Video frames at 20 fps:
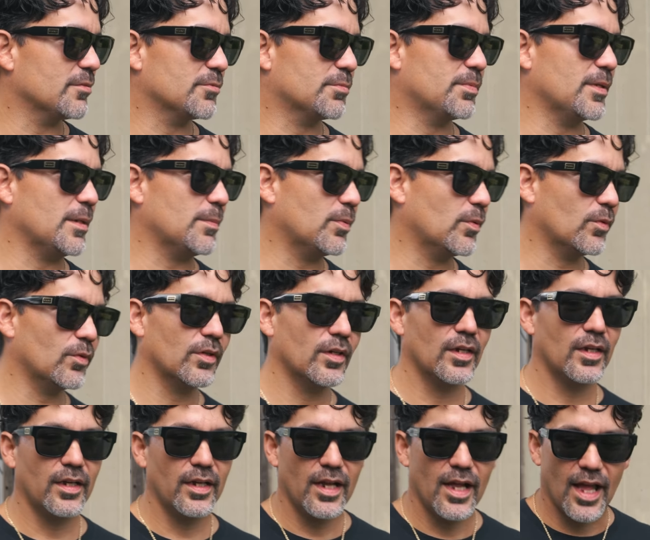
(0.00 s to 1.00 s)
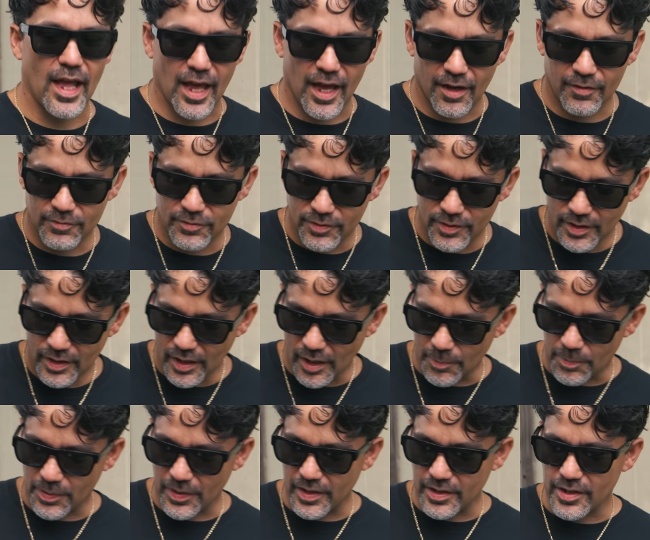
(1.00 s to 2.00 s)
people have
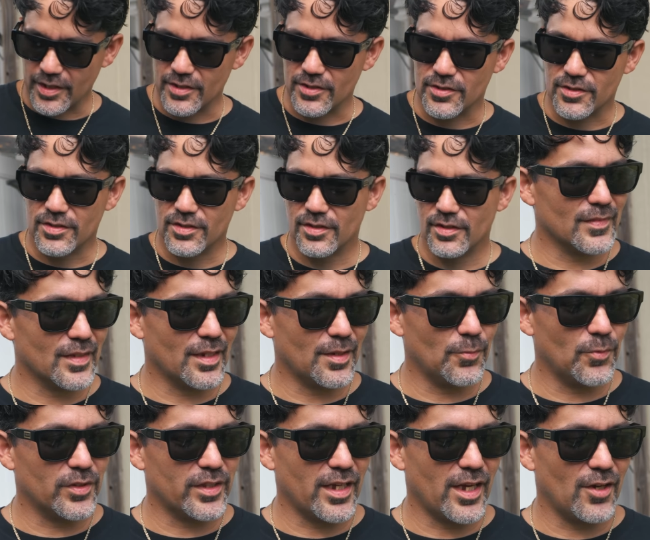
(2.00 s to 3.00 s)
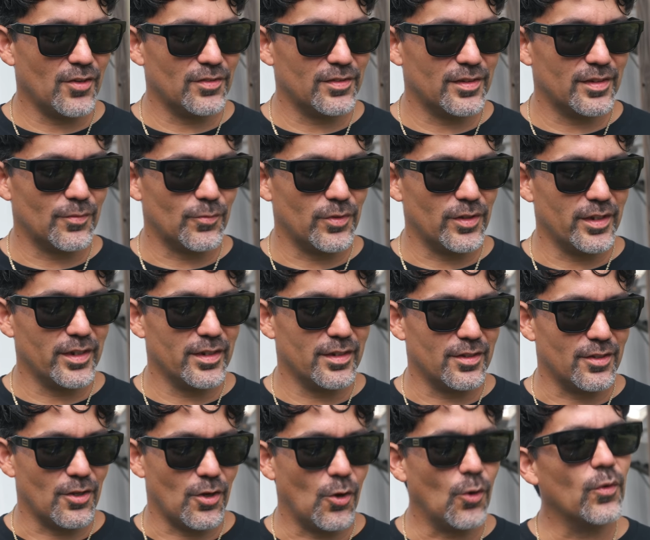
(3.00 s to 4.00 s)
opinions without really
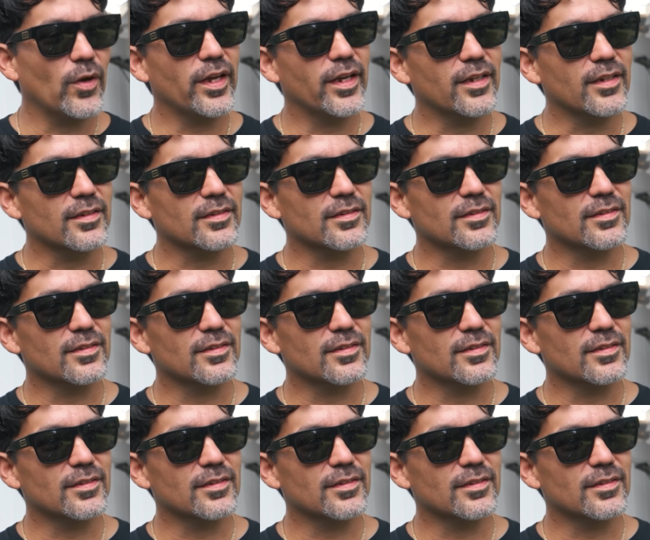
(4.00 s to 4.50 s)
knowing